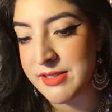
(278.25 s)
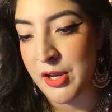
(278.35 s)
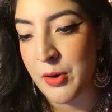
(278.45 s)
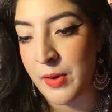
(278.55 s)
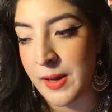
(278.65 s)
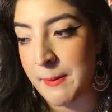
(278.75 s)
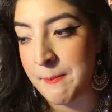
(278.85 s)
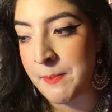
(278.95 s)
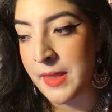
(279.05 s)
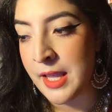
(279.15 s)
So
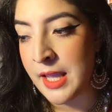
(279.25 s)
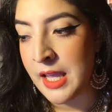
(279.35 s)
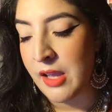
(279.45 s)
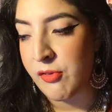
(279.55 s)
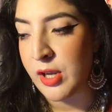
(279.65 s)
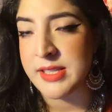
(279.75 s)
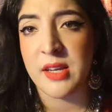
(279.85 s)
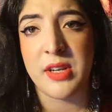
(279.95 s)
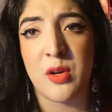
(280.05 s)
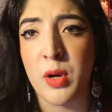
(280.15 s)
um, if you guys
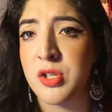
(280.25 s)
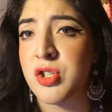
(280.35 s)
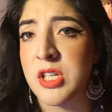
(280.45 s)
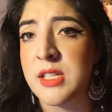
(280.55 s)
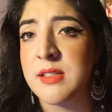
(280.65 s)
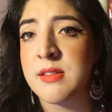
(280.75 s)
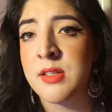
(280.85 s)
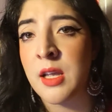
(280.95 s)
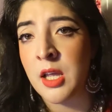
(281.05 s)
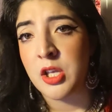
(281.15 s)
have any
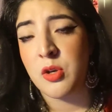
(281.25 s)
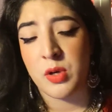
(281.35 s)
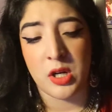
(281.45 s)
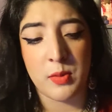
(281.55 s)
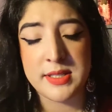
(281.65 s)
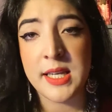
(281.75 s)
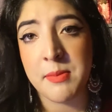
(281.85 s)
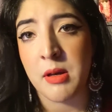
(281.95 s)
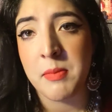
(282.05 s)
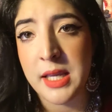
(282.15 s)
questions, you can always
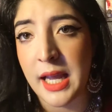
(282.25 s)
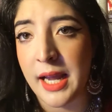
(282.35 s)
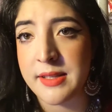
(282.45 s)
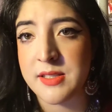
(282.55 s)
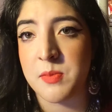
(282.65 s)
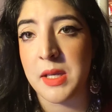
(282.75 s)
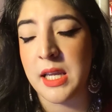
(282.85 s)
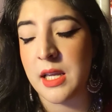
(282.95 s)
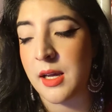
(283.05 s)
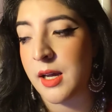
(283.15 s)
email me, ask
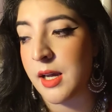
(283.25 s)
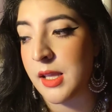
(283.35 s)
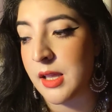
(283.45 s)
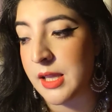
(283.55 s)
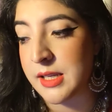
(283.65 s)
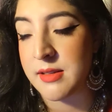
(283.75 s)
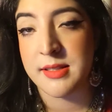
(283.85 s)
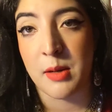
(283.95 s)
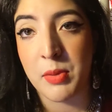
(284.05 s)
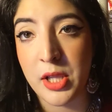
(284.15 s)
me. Uh, the link is
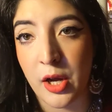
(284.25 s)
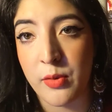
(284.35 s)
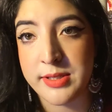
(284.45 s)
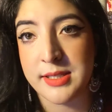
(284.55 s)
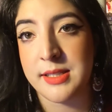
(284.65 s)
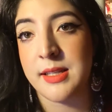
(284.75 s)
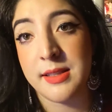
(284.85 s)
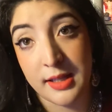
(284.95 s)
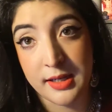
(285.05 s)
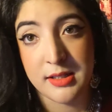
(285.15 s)
down below. It's in
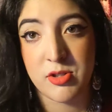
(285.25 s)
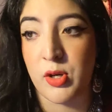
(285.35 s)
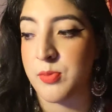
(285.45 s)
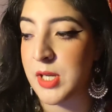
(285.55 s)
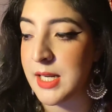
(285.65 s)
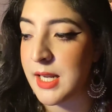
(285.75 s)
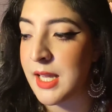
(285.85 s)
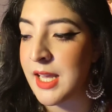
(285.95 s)
the description.